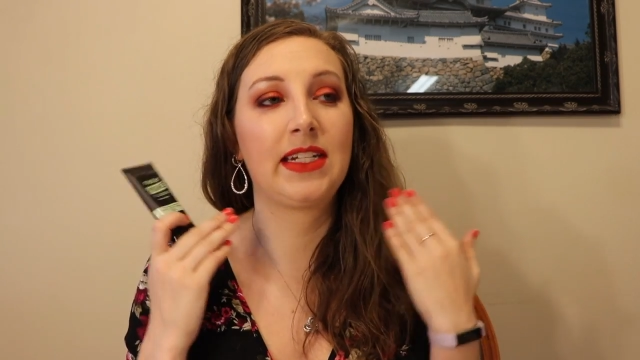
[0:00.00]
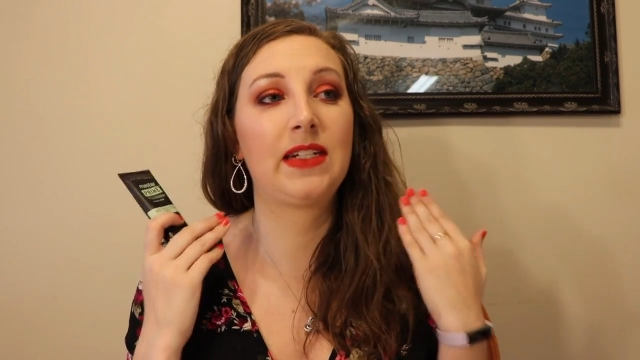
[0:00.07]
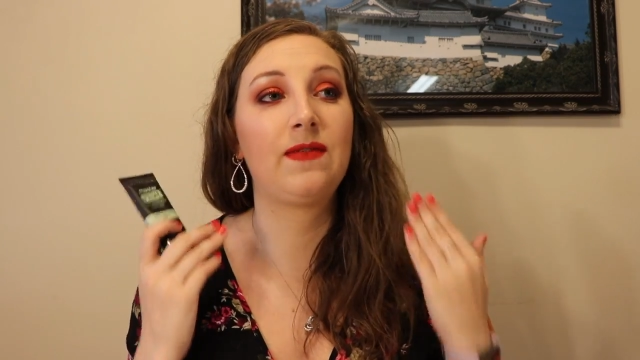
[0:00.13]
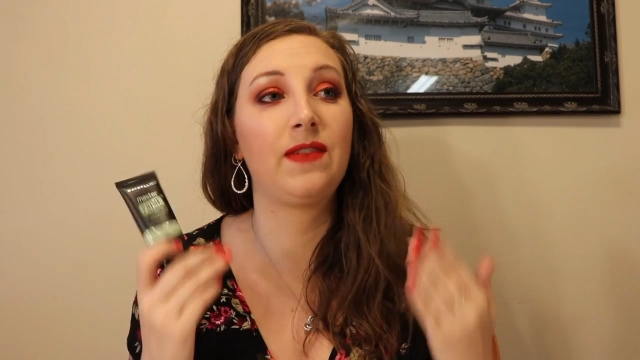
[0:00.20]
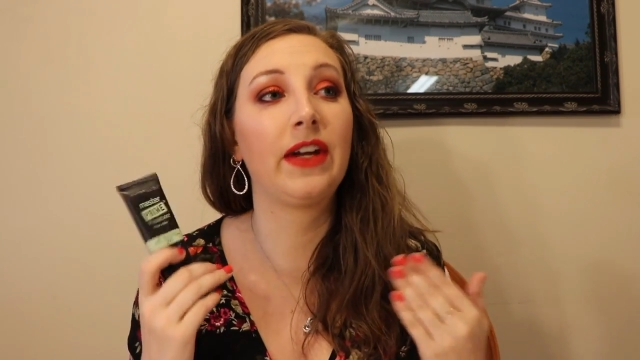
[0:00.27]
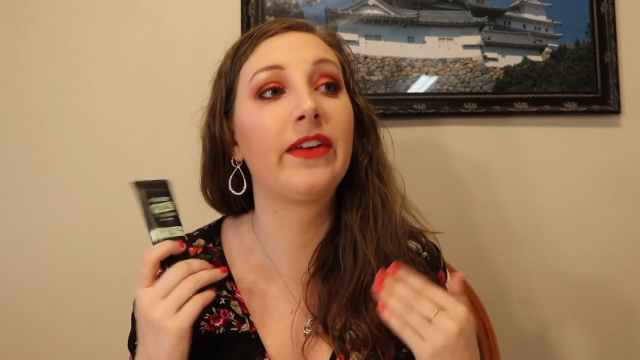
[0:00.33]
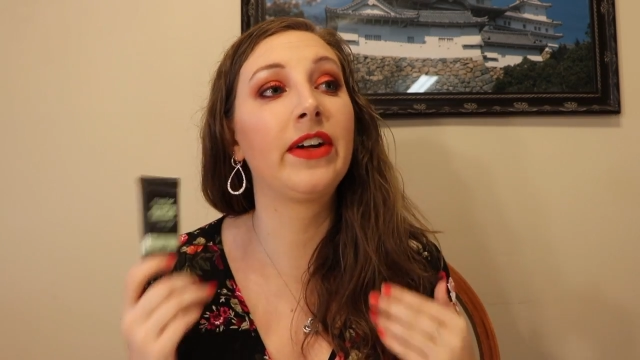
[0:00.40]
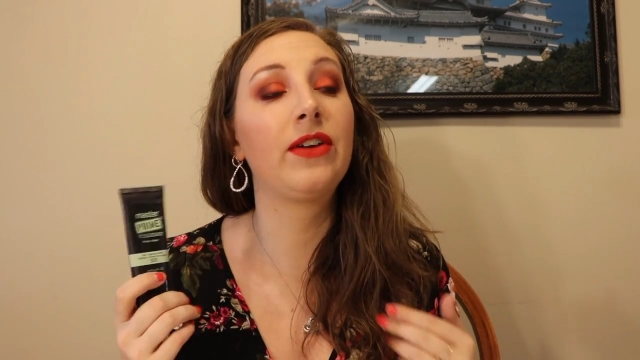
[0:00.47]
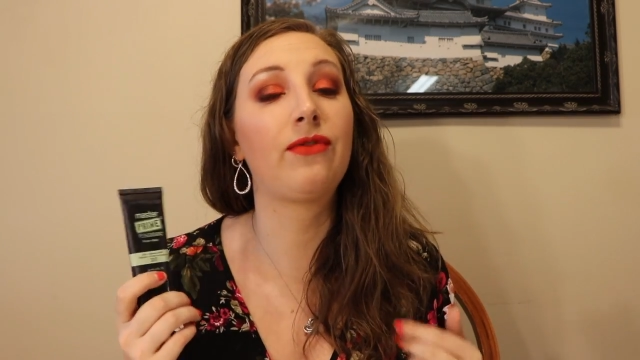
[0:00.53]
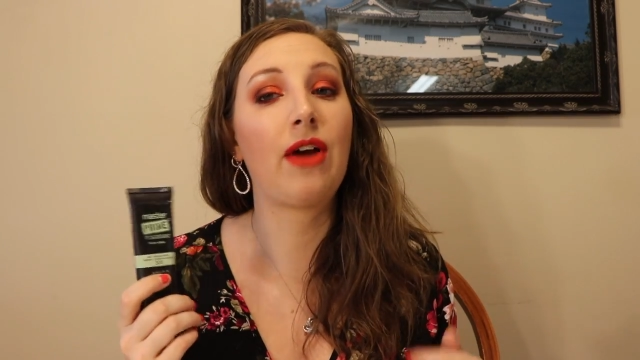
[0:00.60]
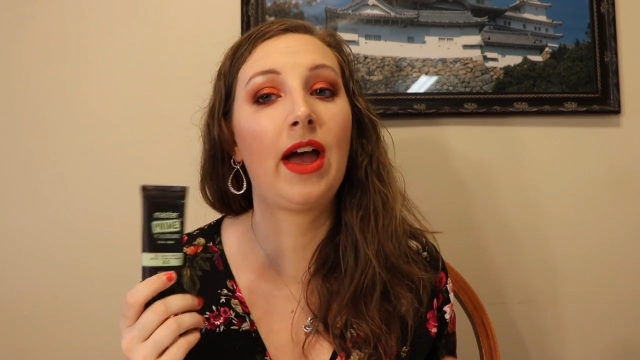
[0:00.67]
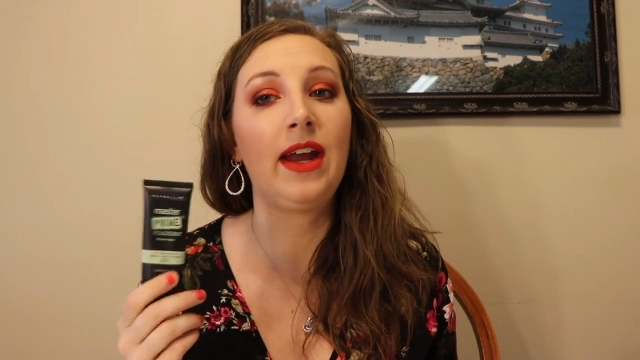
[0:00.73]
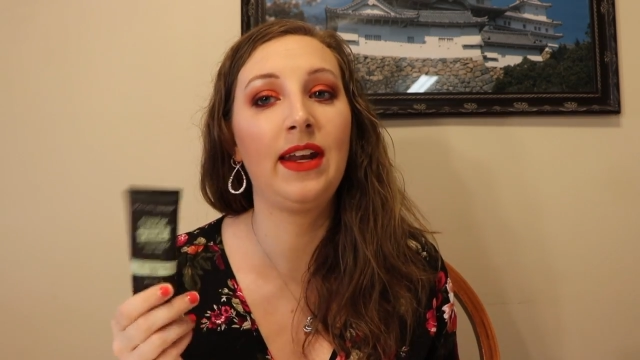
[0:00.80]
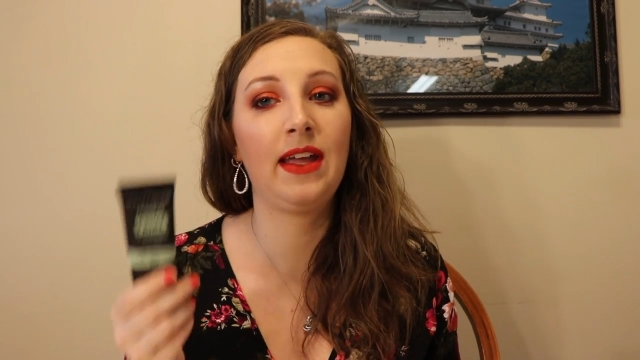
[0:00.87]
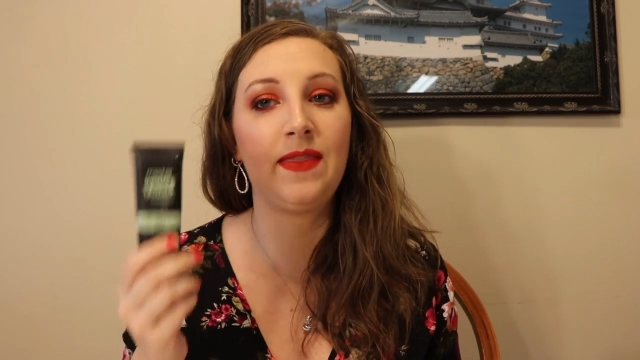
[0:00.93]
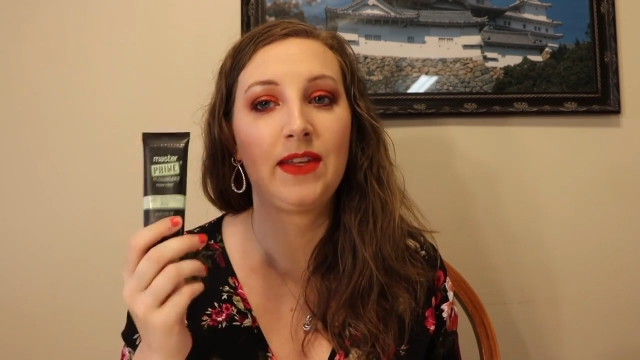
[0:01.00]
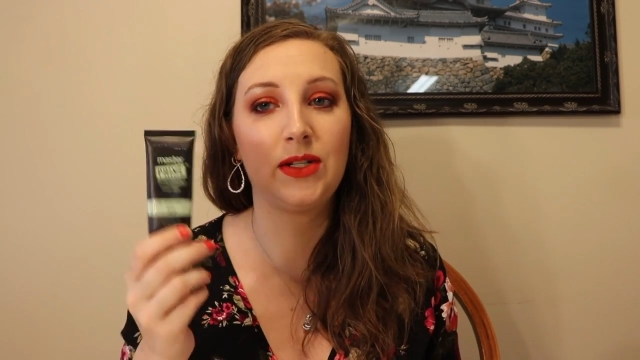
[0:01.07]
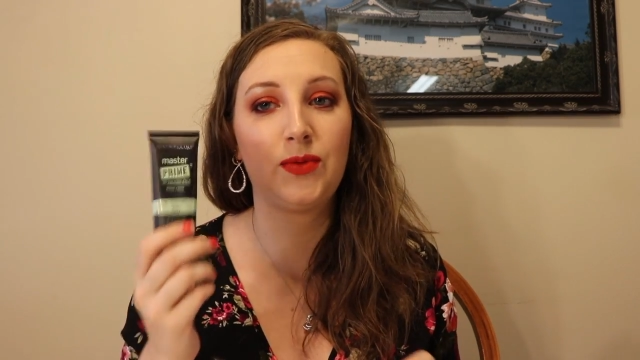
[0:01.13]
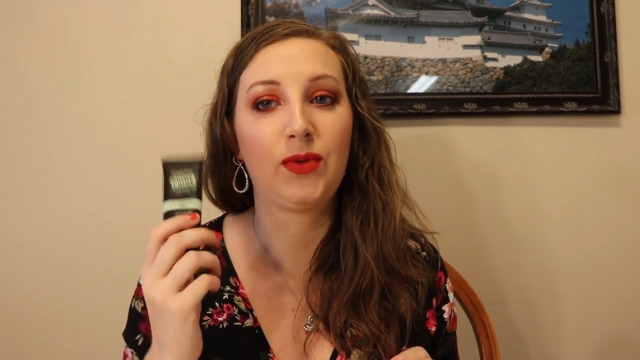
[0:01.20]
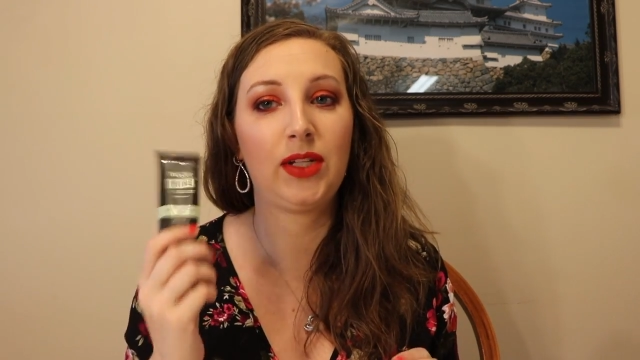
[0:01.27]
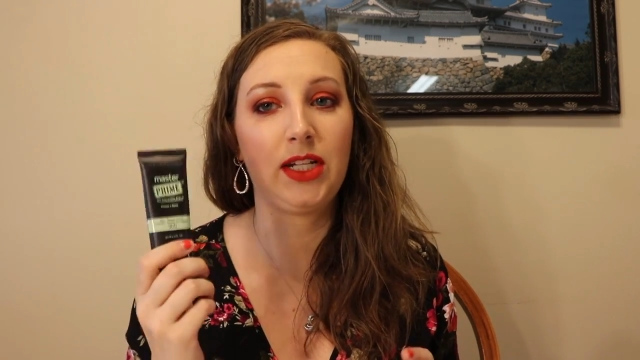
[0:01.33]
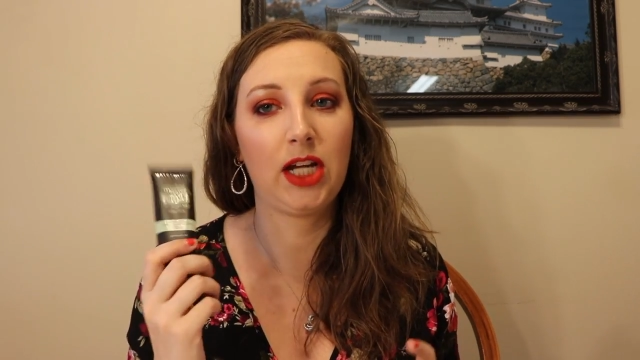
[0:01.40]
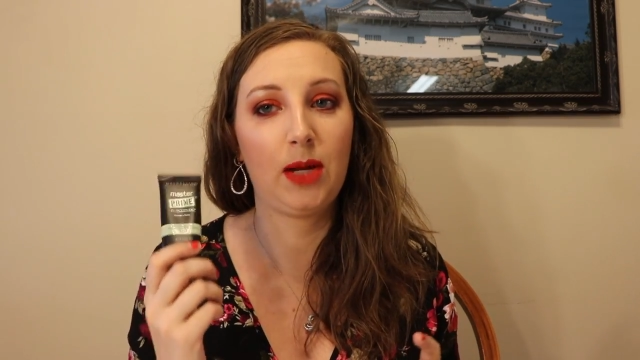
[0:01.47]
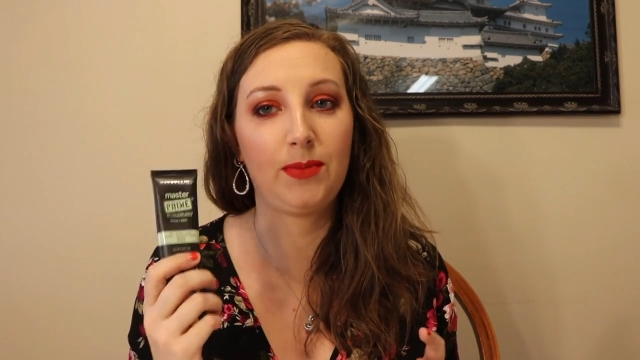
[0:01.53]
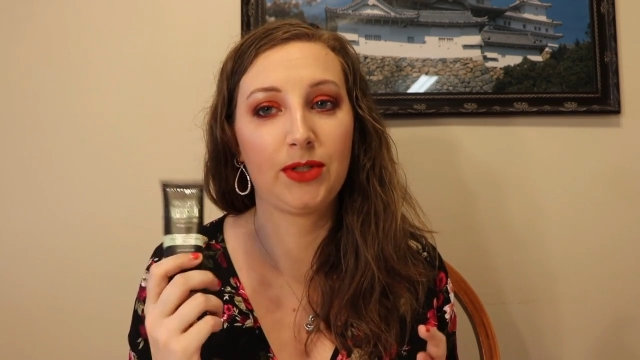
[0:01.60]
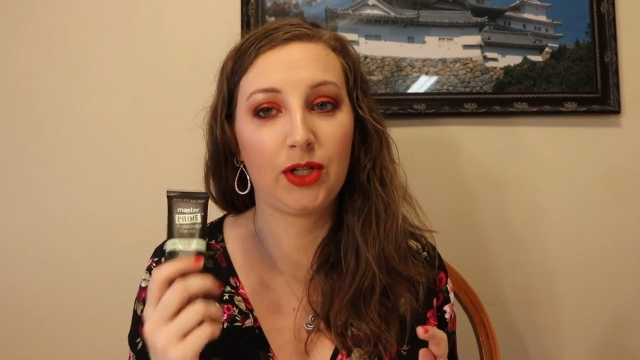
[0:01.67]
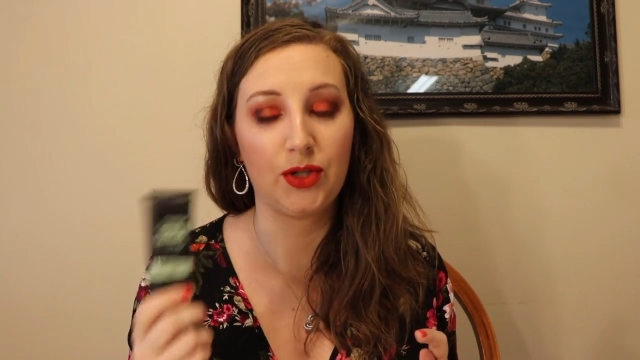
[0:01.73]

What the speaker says: gets very red, and this really helps